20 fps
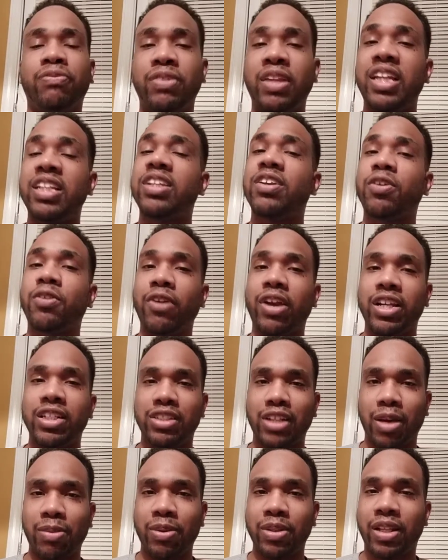They did a great
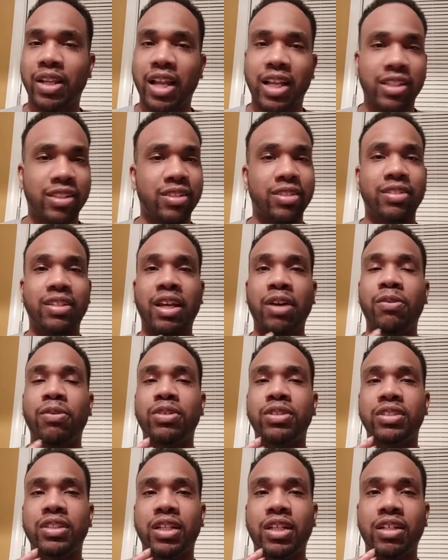job on it. That
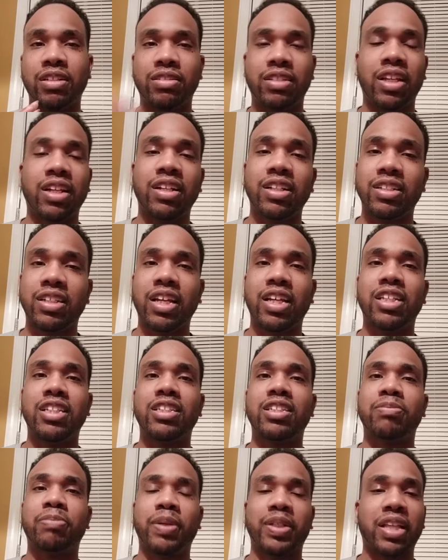was a 10 out of
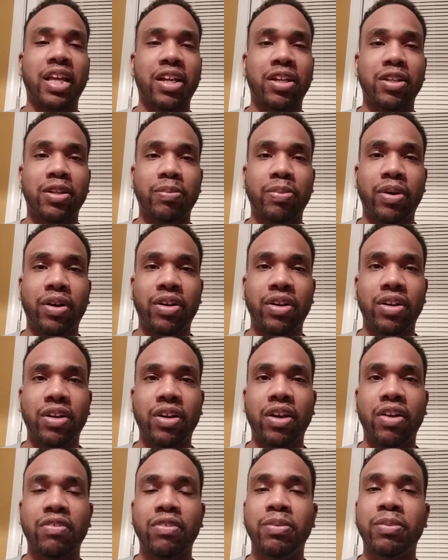10 spectacular part
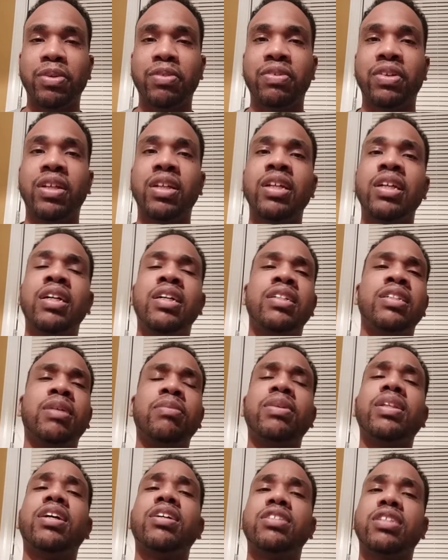of the movie.
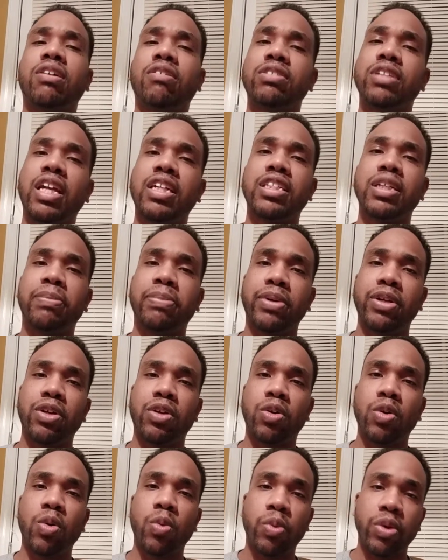Something else that was actually pretty
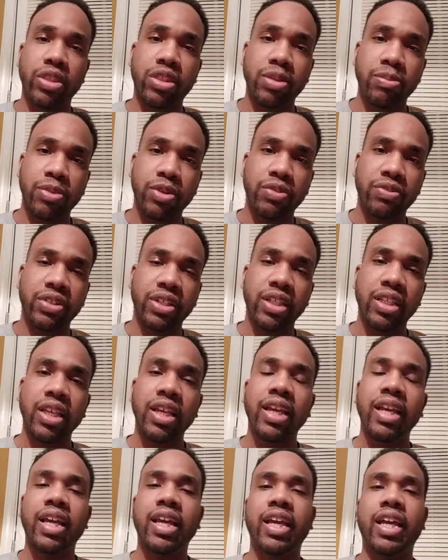cool with the movie
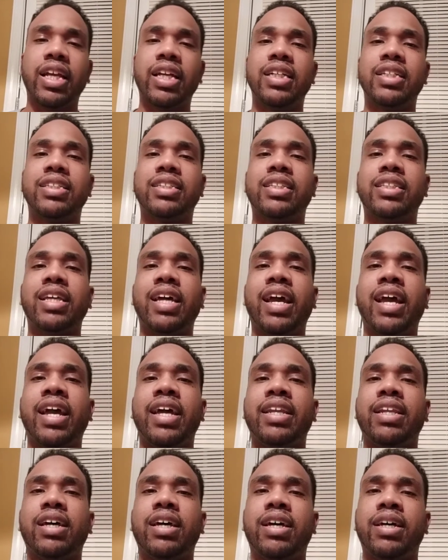is
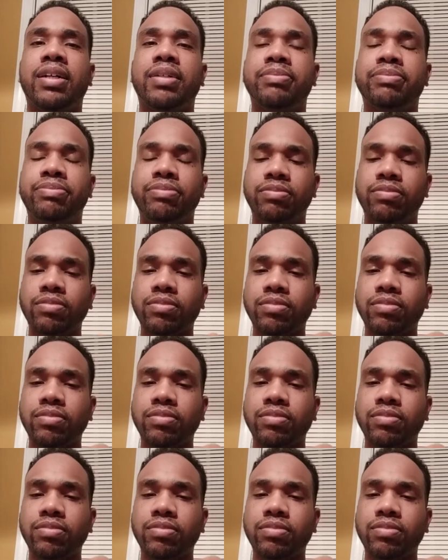that there are